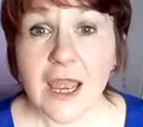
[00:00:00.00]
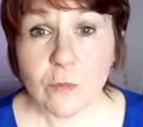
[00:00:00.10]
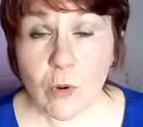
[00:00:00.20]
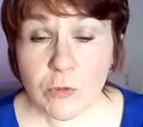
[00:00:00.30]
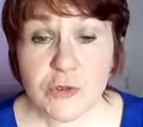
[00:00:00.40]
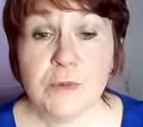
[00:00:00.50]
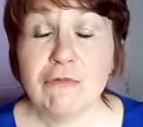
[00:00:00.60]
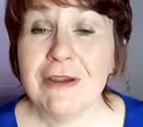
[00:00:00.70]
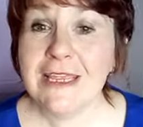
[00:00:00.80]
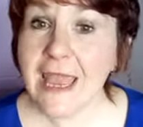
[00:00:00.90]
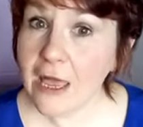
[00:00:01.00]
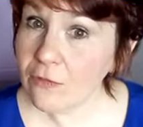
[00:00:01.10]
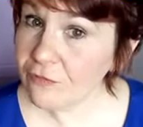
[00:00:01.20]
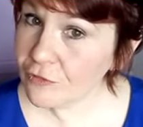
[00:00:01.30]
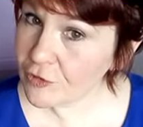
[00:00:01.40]
And what would be really
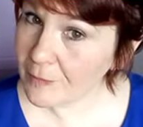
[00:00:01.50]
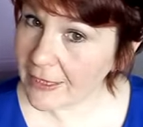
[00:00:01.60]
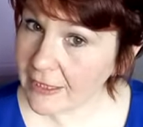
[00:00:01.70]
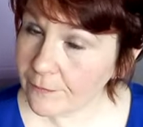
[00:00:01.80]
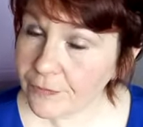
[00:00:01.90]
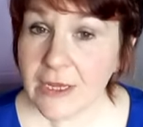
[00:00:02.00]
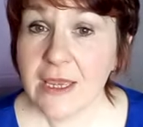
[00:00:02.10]
helpful to me